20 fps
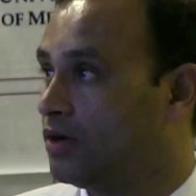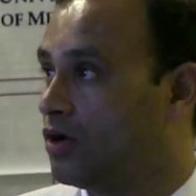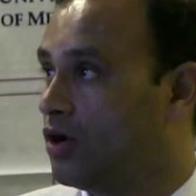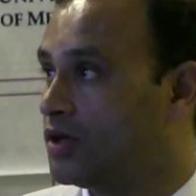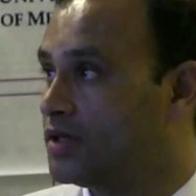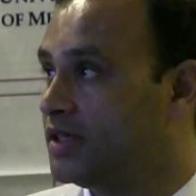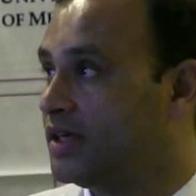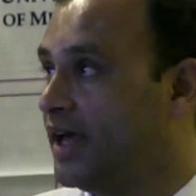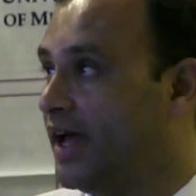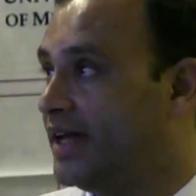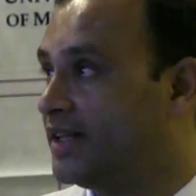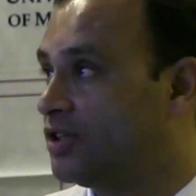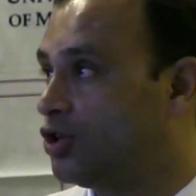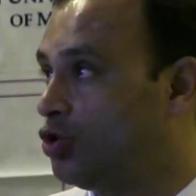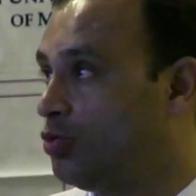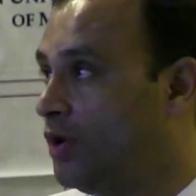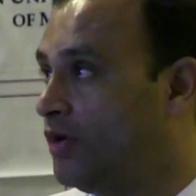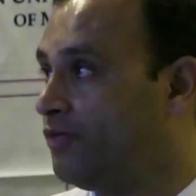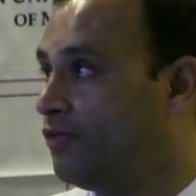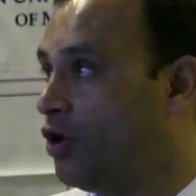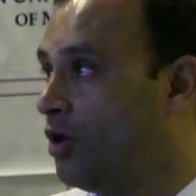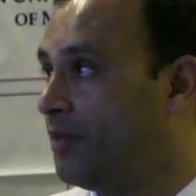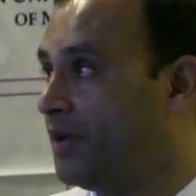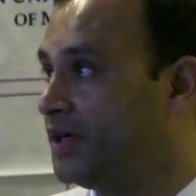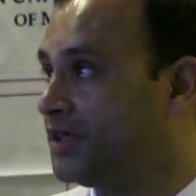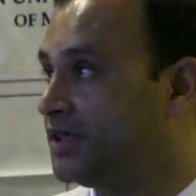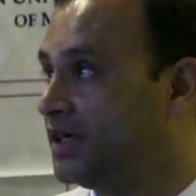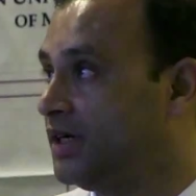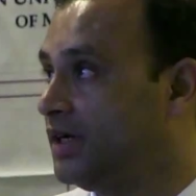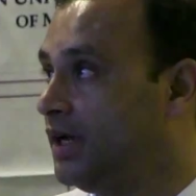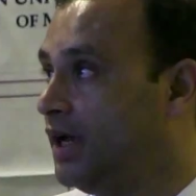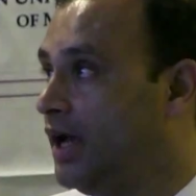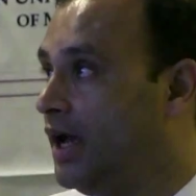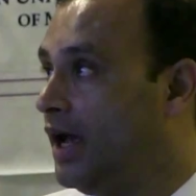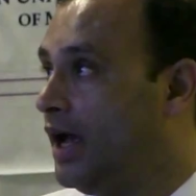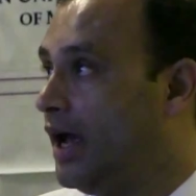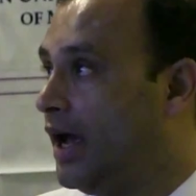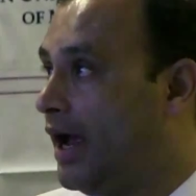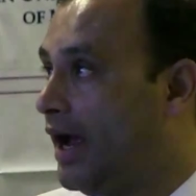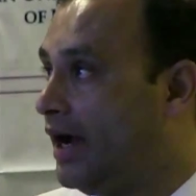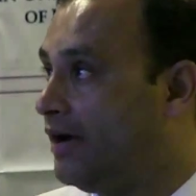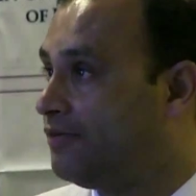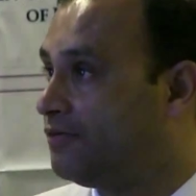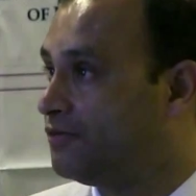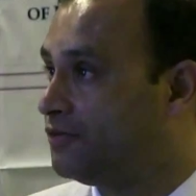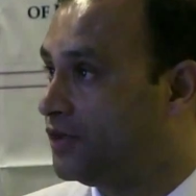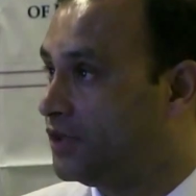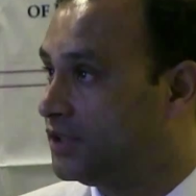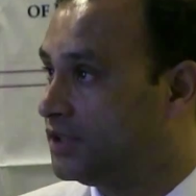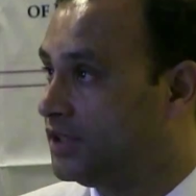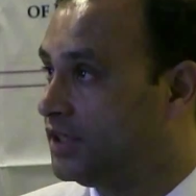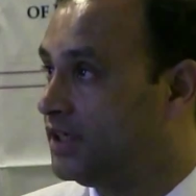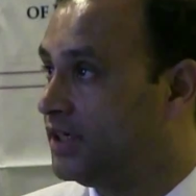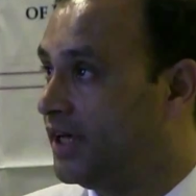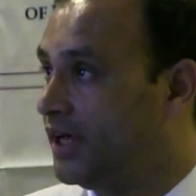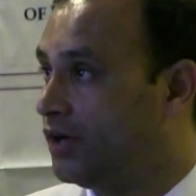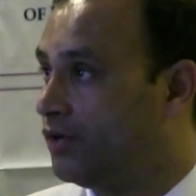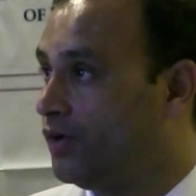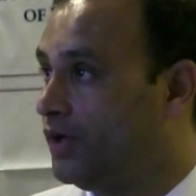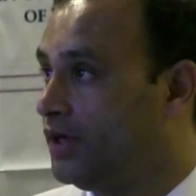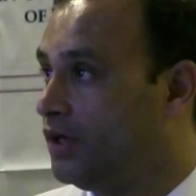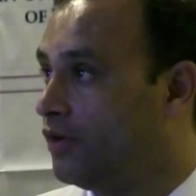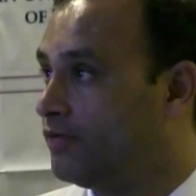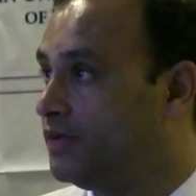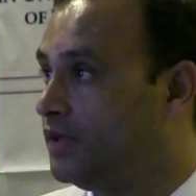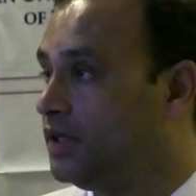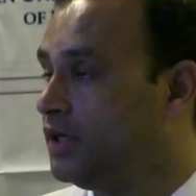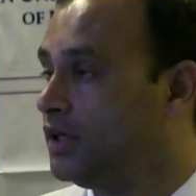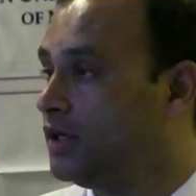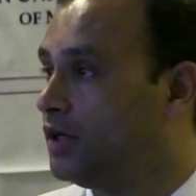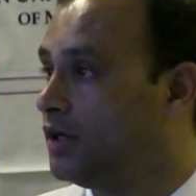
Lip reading: causing atheroma formation and further narrowing of the